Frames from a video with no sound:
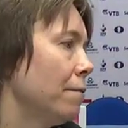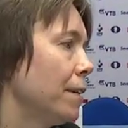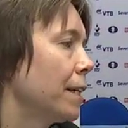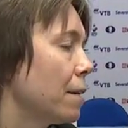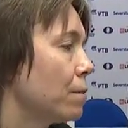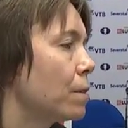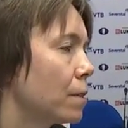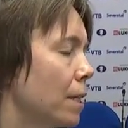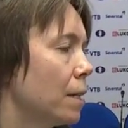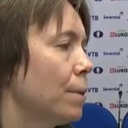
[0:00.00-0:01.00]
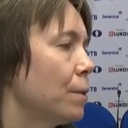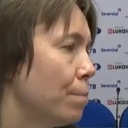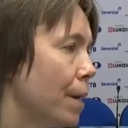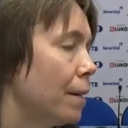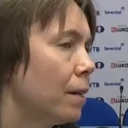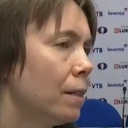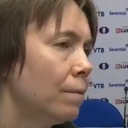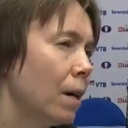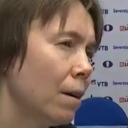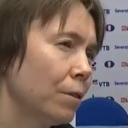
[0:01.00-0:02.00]
think I was a little bit better
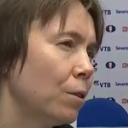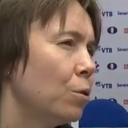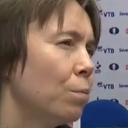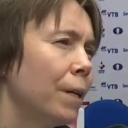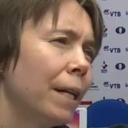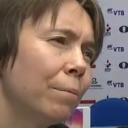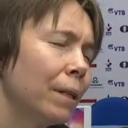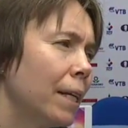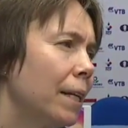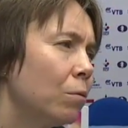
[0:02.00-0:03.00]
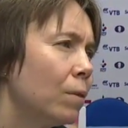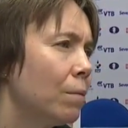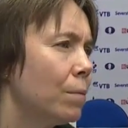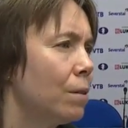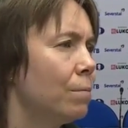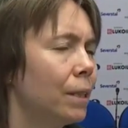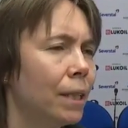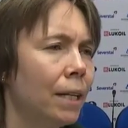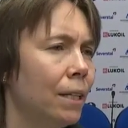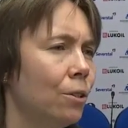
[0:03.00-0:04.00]
after the opening, but then in one
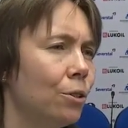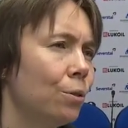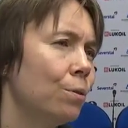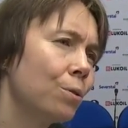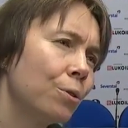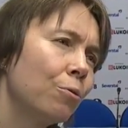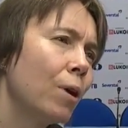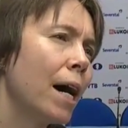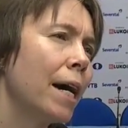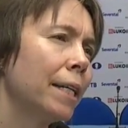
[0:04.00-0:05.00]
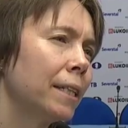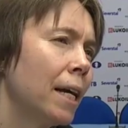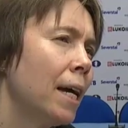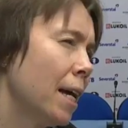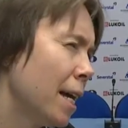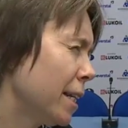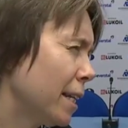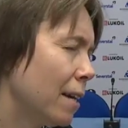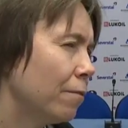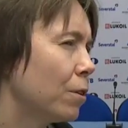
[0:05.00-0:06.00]
moment I didn't choose the right, and
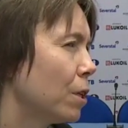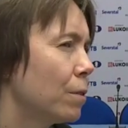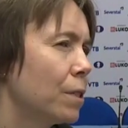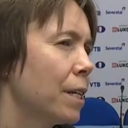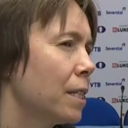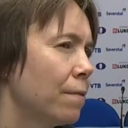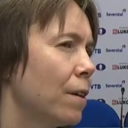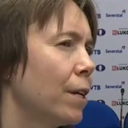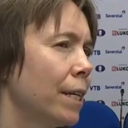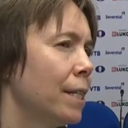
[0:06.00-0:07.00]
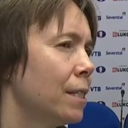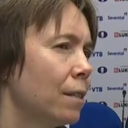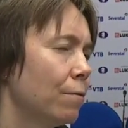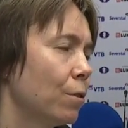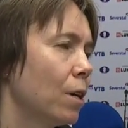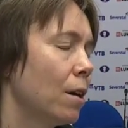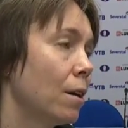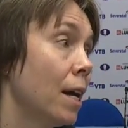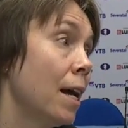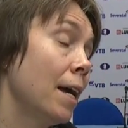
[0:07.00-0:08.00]
then I thought it was just very easy for
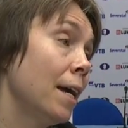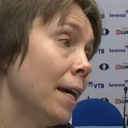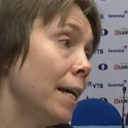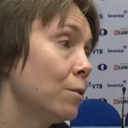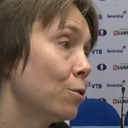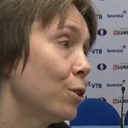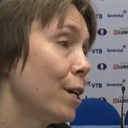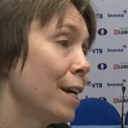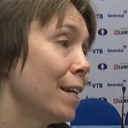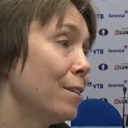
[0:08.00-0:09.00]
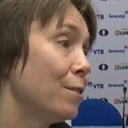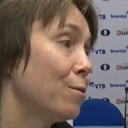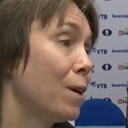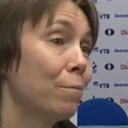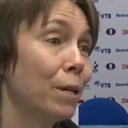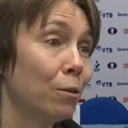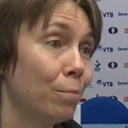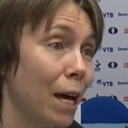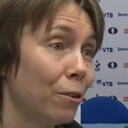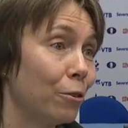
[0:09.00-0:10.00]
her. And today, you know, I made a
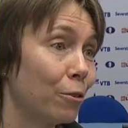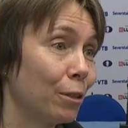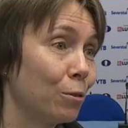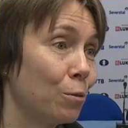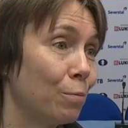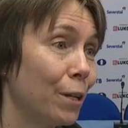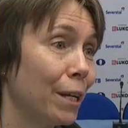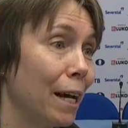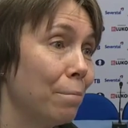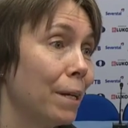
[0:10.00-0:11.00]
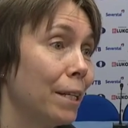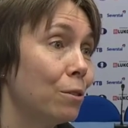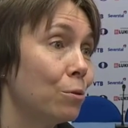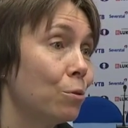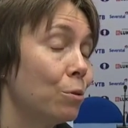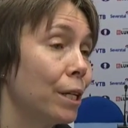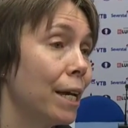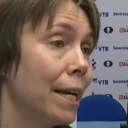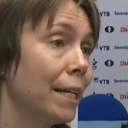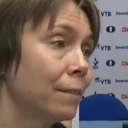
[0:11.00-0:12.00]
blunder in the opening. I played this rook
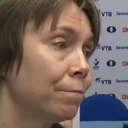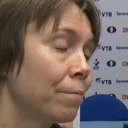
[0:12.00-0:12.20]
e8,